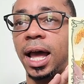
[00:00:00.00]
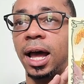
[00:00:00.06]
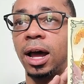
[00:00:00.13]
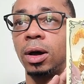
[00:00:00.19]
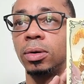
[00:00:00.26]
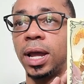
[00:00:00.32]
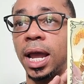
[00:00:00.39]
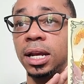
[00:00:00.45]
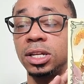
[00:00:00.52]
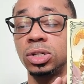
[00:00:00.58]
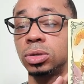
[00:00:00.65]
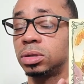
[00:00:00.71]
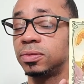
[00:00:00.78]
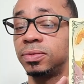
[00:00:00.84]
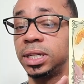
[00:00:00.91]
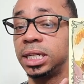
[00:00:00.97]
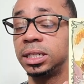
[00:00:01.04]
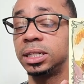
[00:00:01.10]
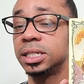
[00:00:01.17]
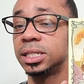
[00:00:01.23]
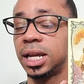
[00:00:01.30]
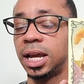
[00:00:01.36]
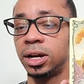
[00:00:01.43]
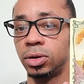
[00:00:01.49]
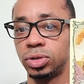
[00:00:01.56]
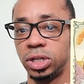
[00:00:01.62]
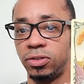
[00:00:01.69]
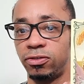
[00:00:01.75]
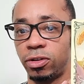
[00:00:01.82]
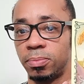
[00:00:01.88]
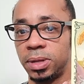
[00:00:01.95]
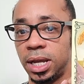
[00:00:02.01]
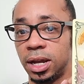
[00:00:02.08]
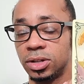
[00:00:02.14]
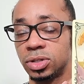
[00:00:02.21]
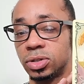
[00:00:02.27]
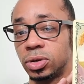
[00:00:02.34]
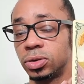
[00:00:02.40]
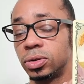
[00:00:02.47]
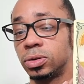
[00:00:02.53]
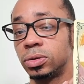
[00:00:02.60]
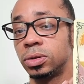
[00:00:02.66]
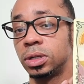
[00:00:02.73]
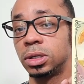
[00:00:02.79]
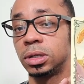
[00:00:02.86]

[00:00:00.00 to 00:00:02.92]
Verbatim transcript: out any sort of needless energy from the external,